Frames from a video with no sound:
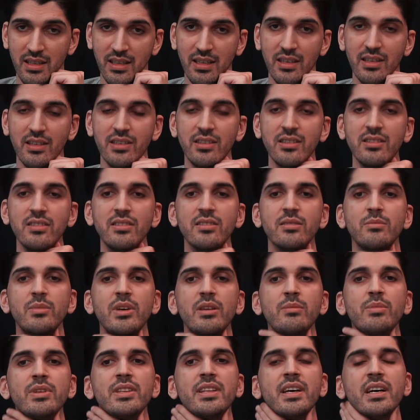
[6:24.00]
Oh,
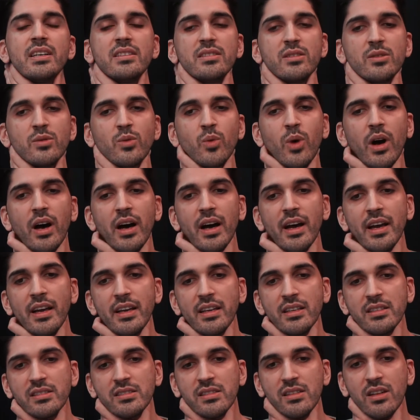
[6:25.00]
maybe that's why
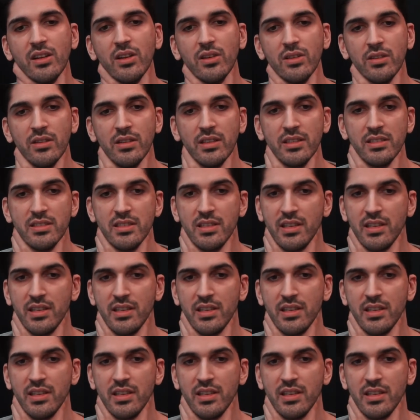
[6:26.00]
Sloth is